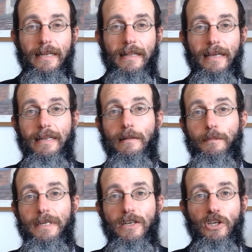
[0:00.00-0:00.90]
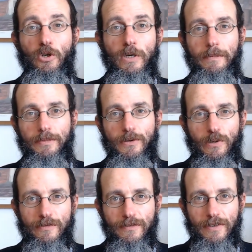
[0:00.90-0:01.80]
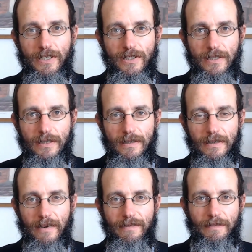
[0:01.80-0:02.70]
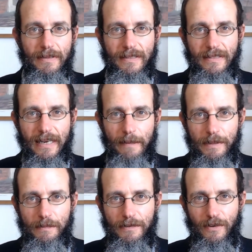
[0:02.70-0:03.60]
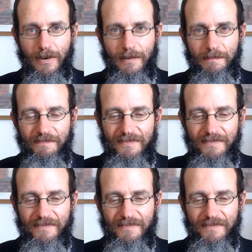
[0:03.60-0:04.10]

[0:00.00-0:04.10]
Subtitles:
and it'll be a new and improved version of everything that happened before.